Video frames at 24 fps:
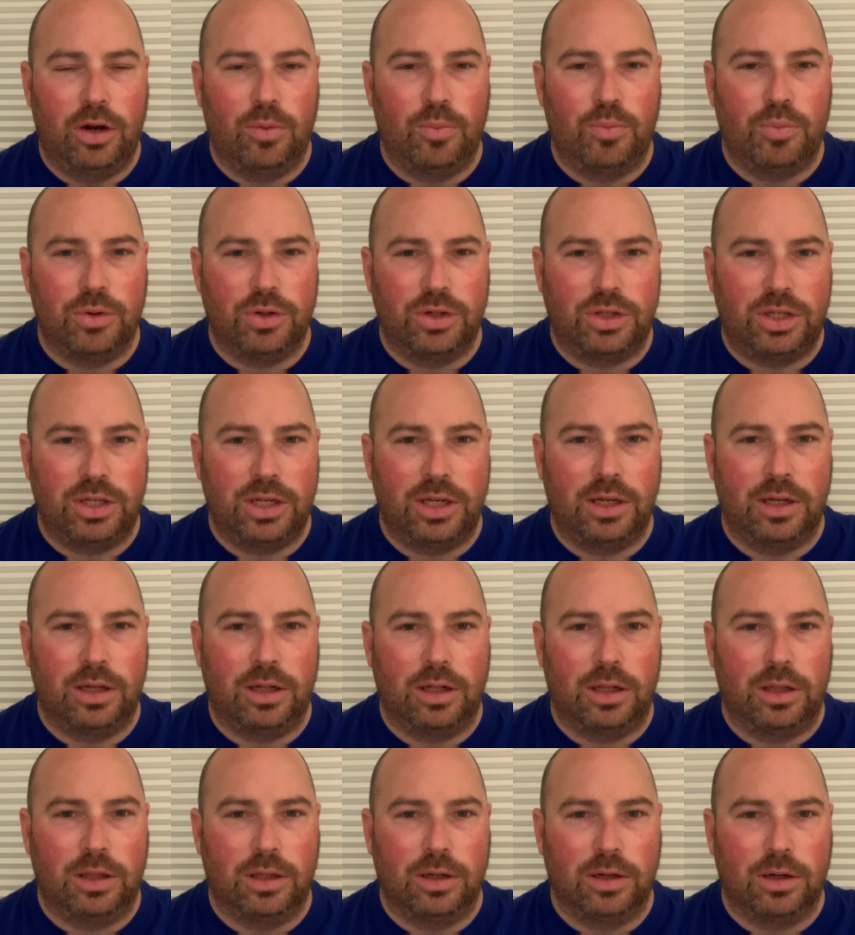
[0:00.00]

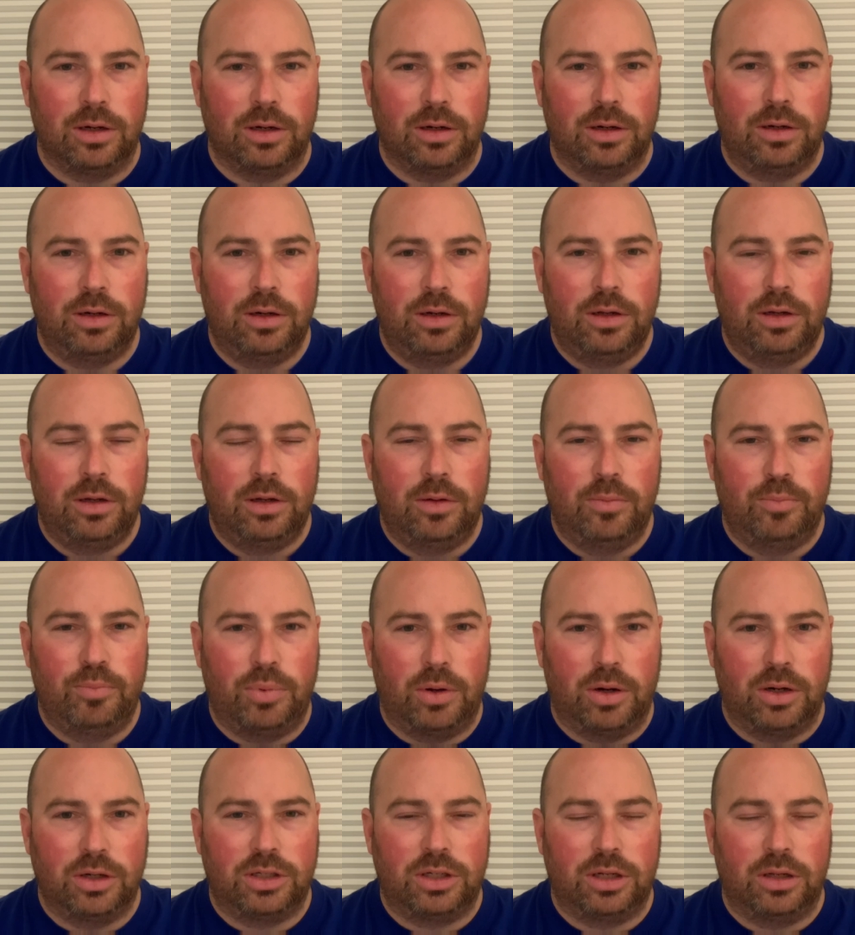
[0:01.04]
Brazil or
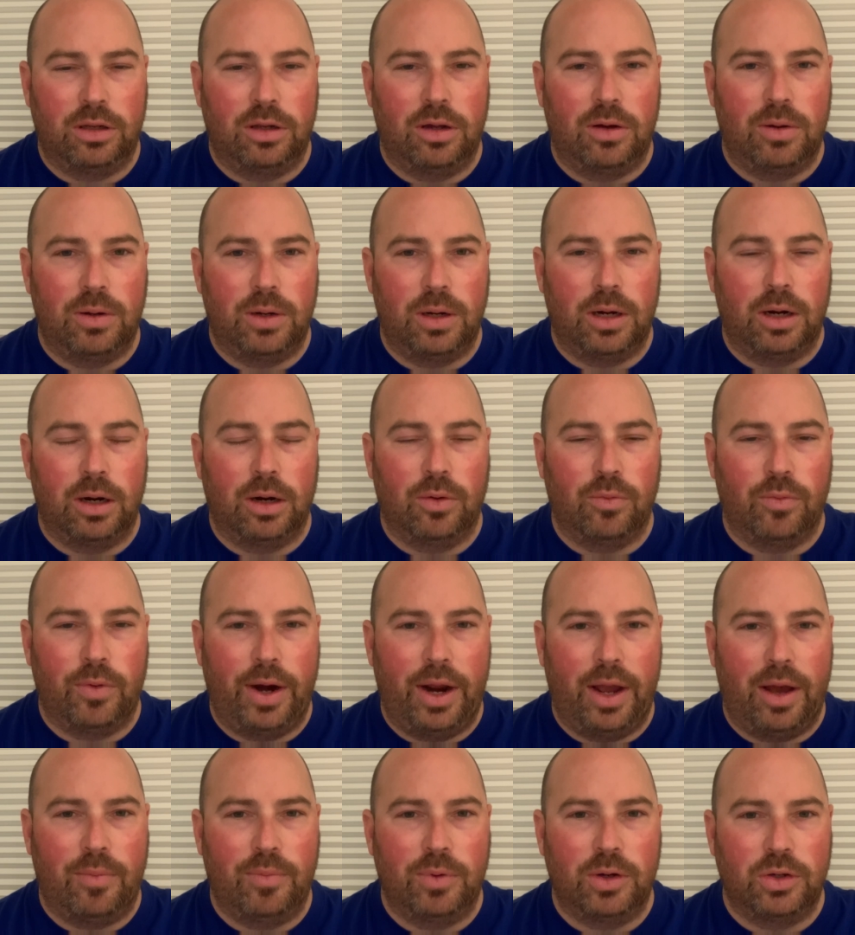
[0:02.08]
Barcelona or
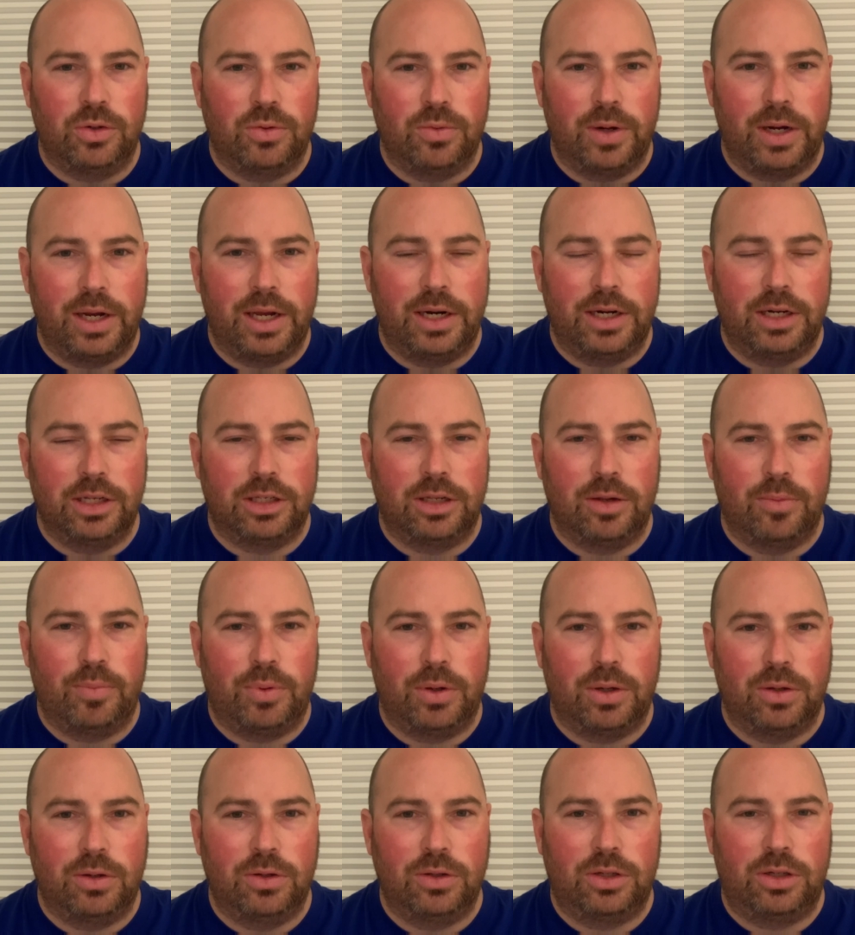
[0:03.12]
Real Madrid, as
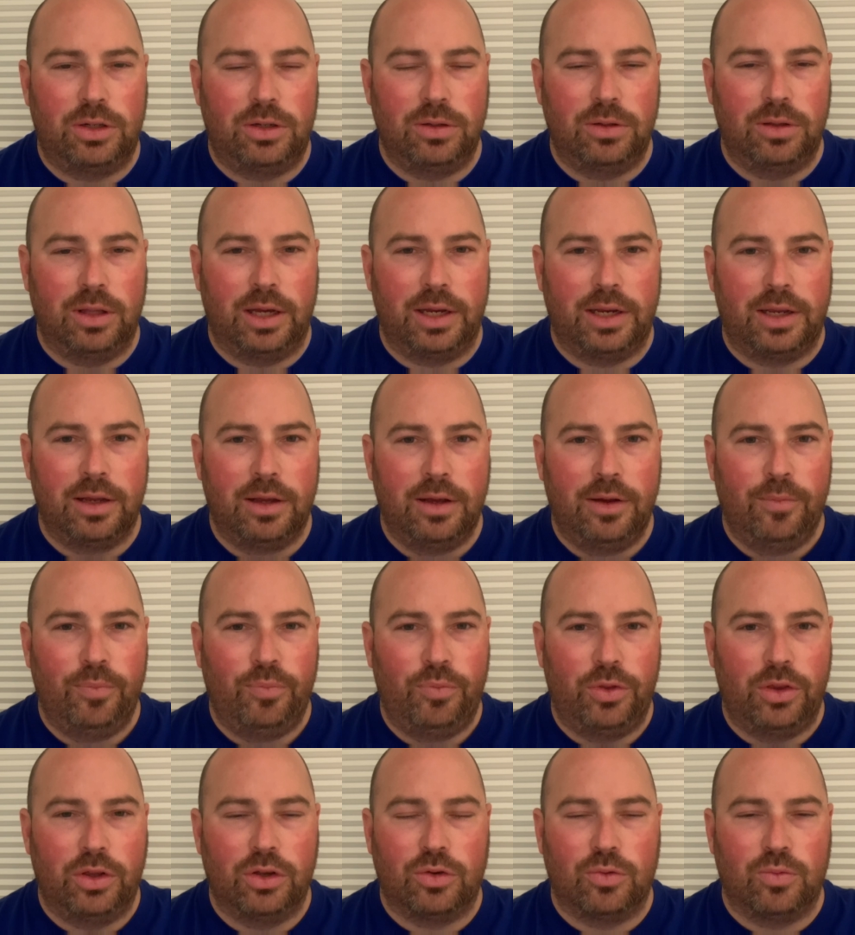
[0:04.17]
opposed to like
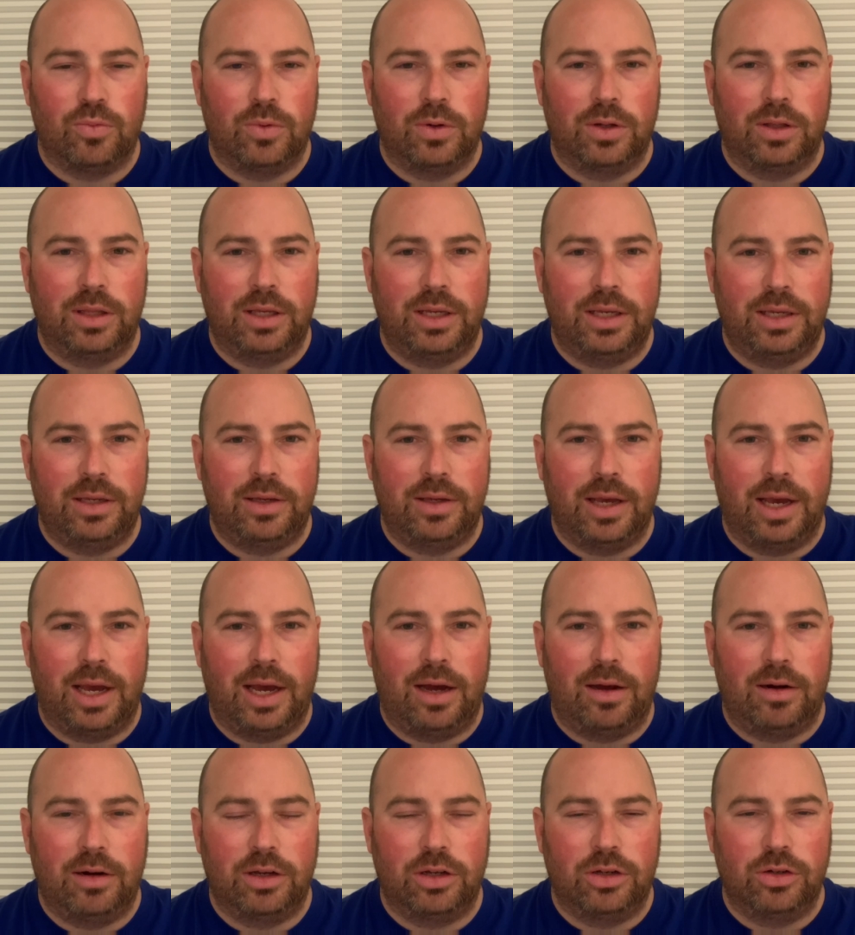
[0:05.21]
this really
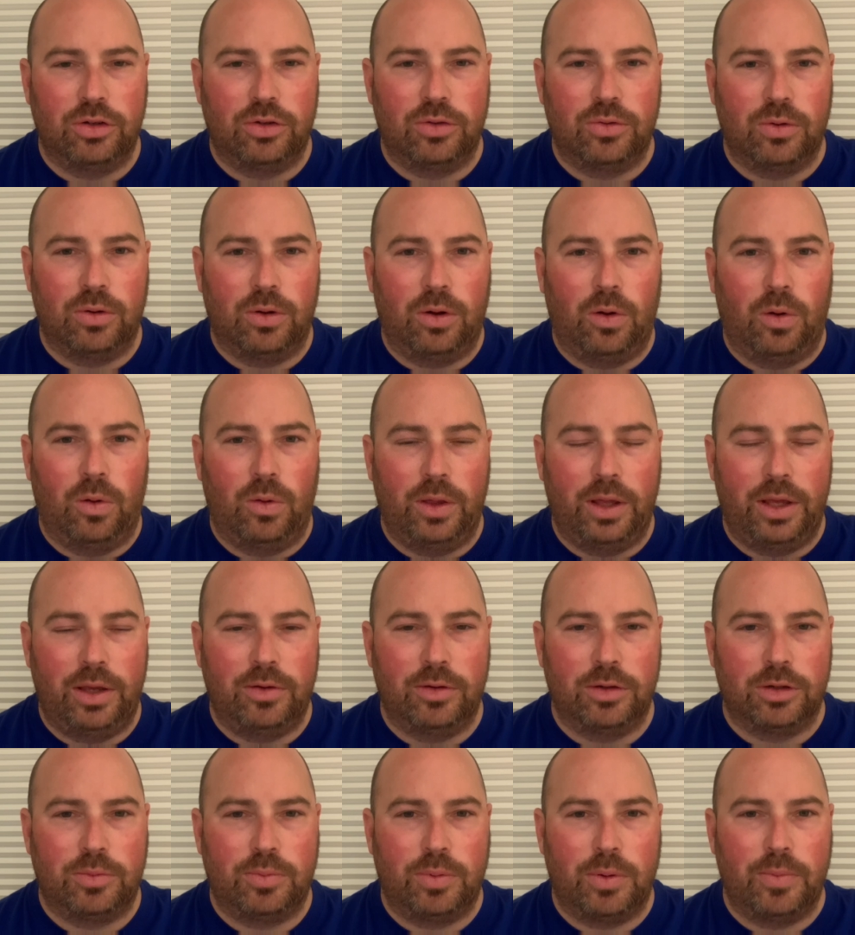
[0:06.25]
out of control
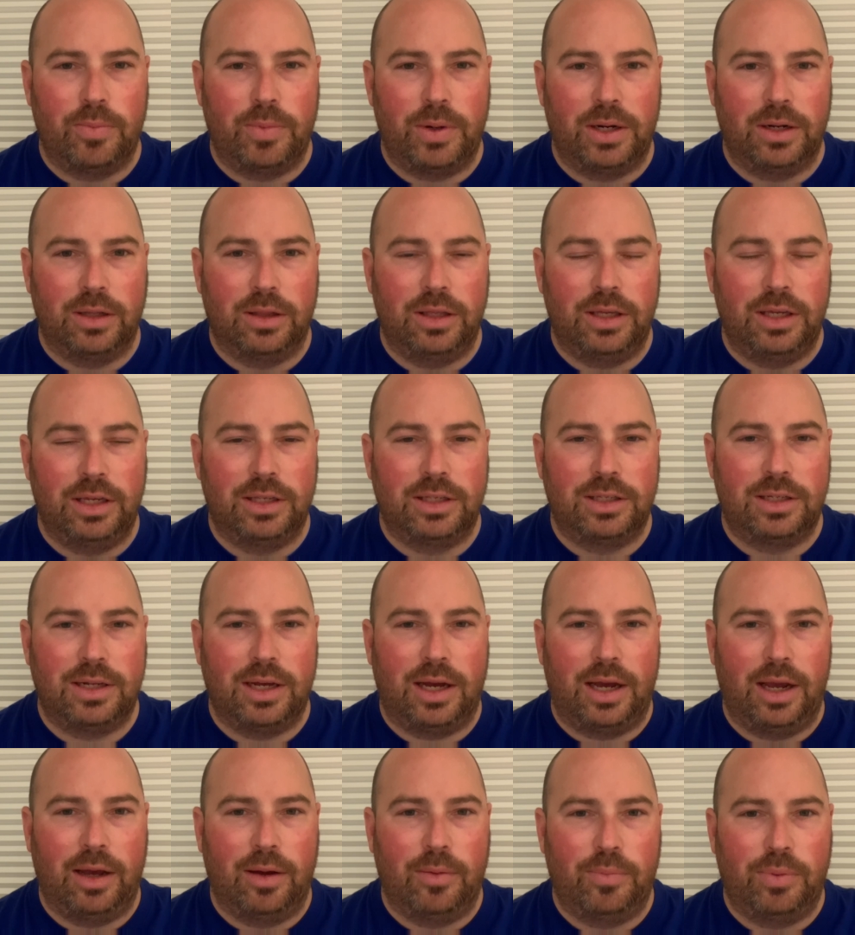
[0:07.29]
English Premier League
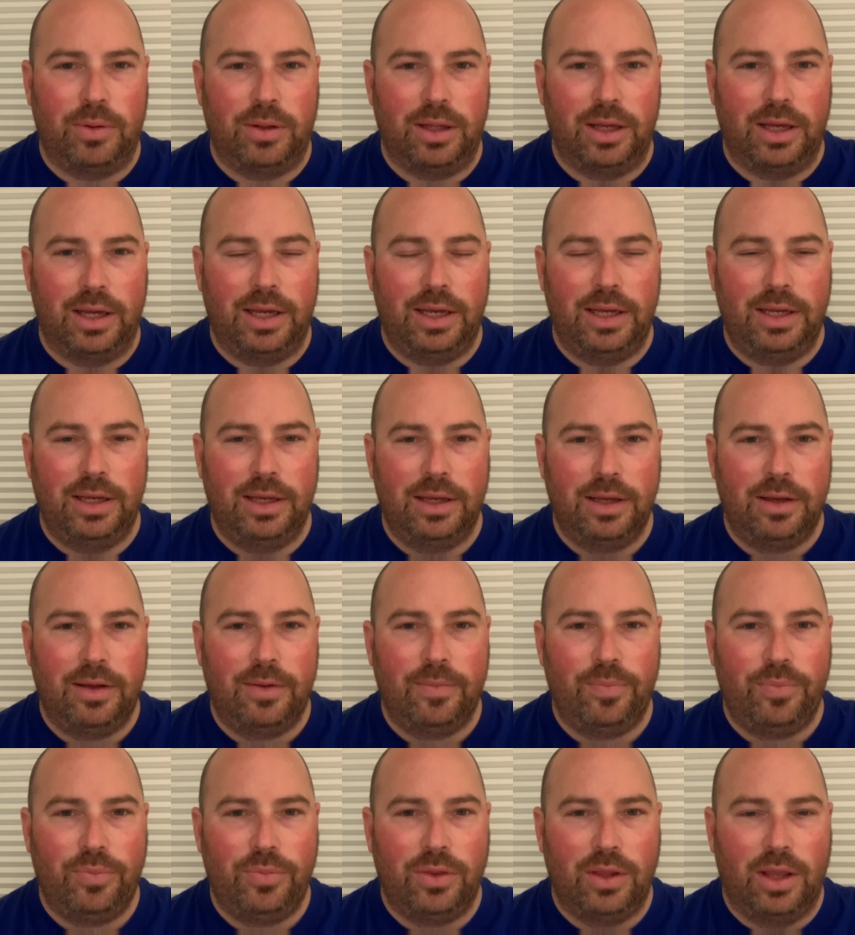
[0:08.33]
style play.
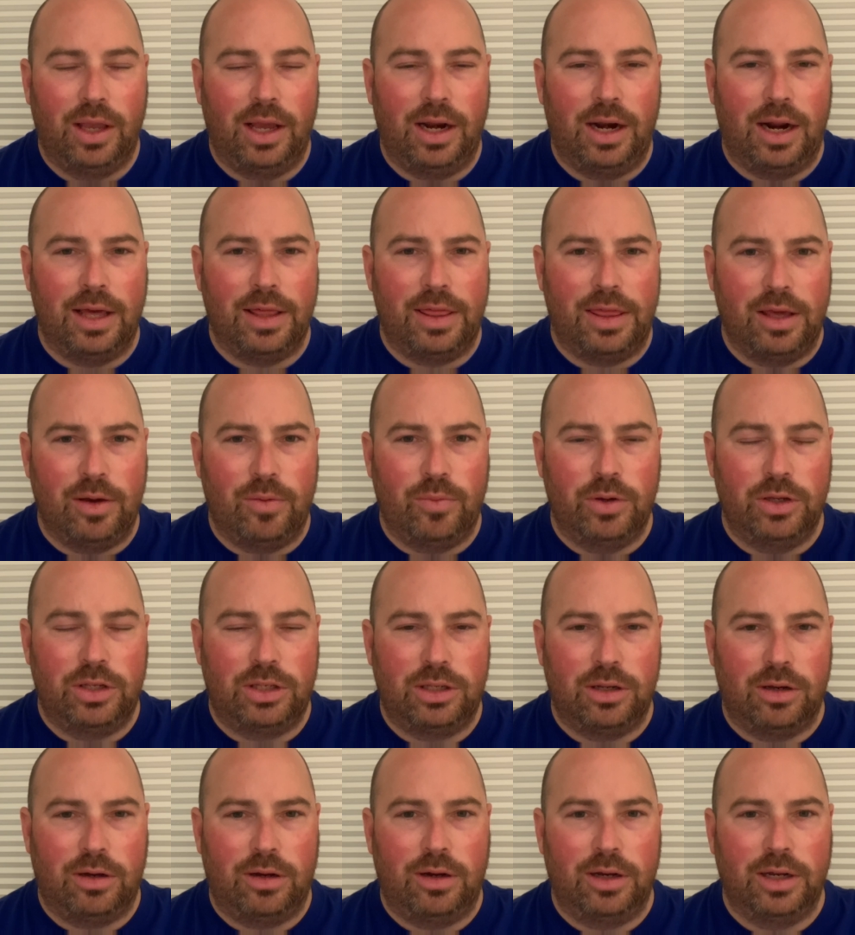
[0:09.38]
And I think we
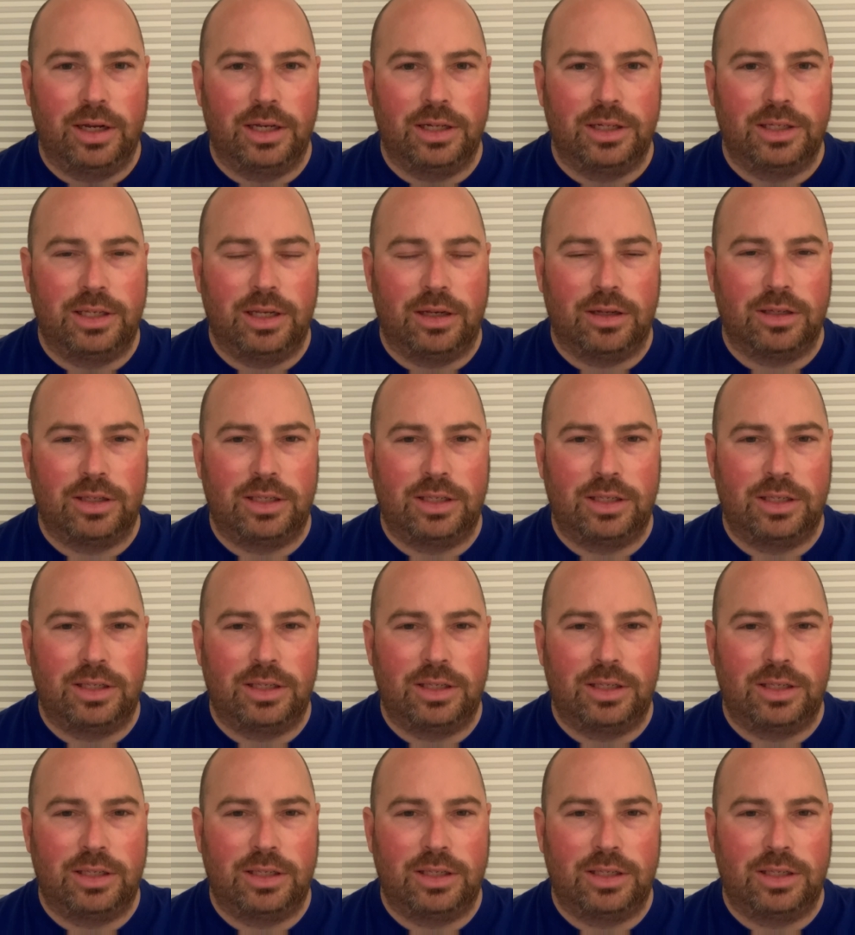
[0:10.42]
saw against El